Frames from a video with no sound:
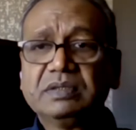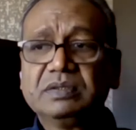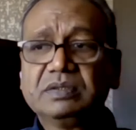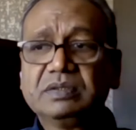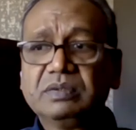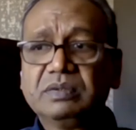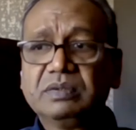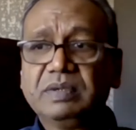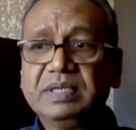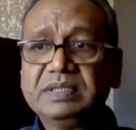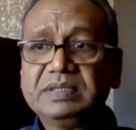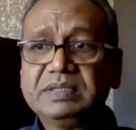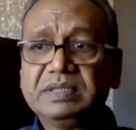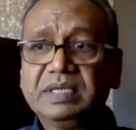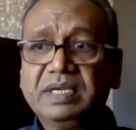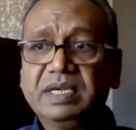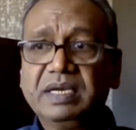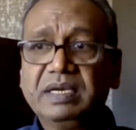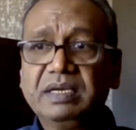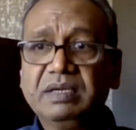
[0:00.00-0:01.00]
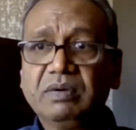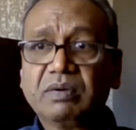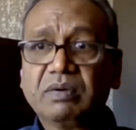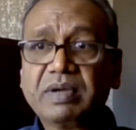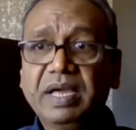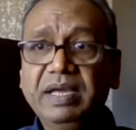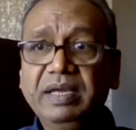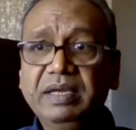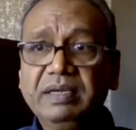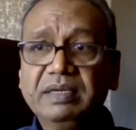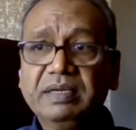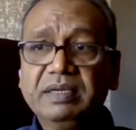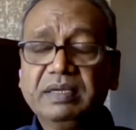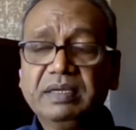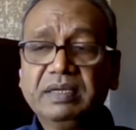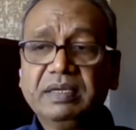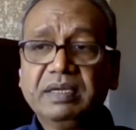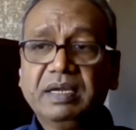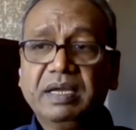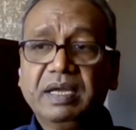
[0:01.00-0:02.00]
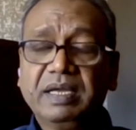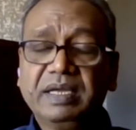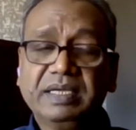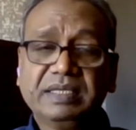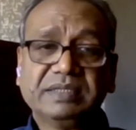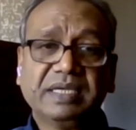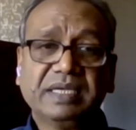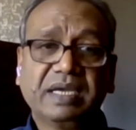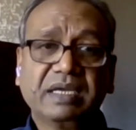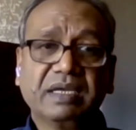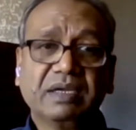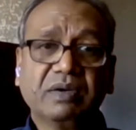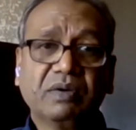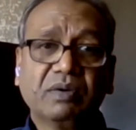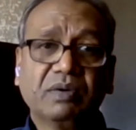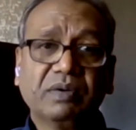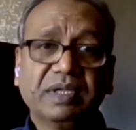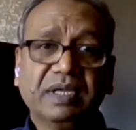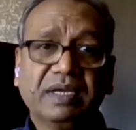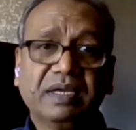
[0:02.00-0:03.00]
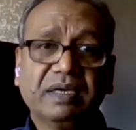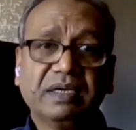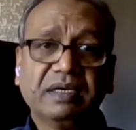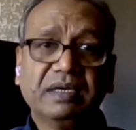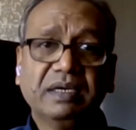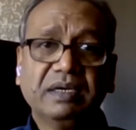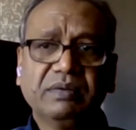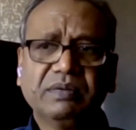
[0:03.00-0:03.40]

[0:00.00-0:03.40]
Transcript: Mm-hmm. So I said, okay, I guess I can go there.